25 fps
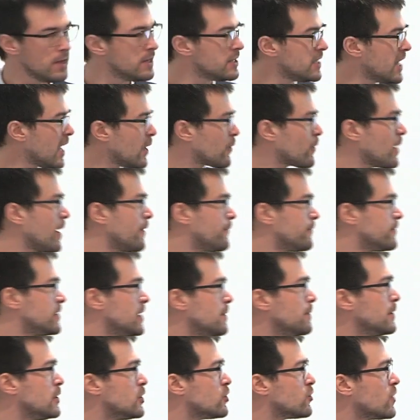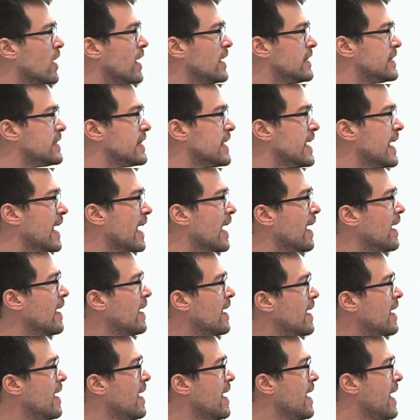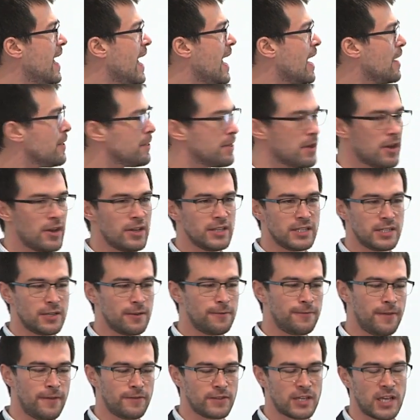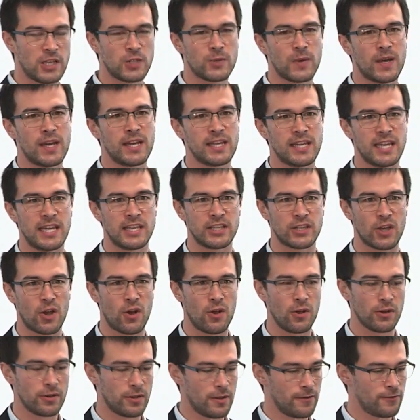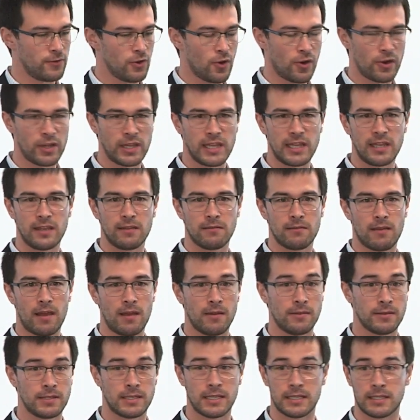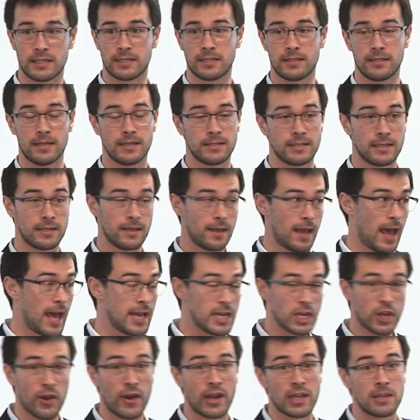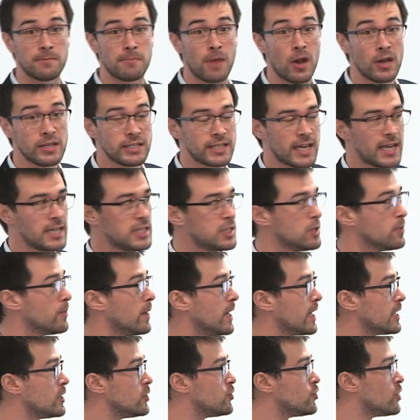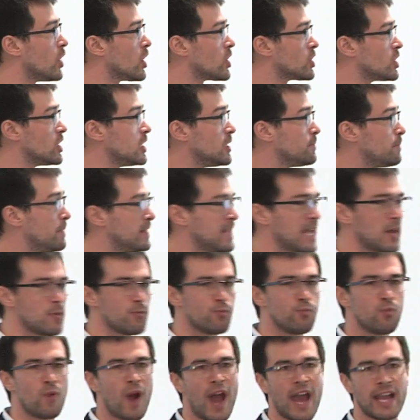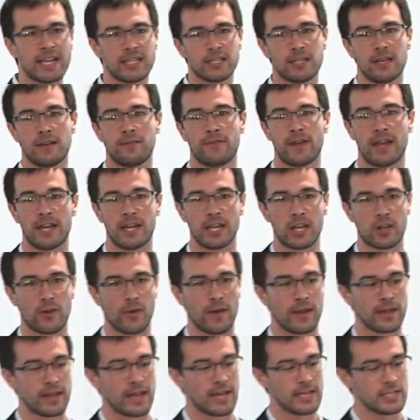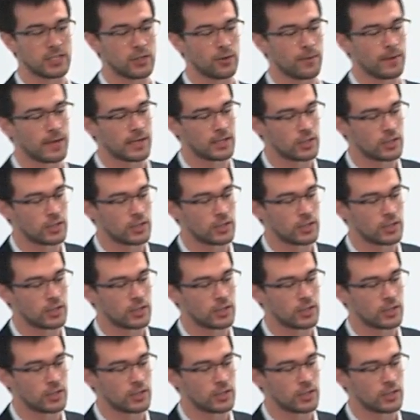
So that graph demonstrates there how those that are 15 to 18 years old have not only uh, undergoing the most ACL reconstructions, but their rate of undergoing ACL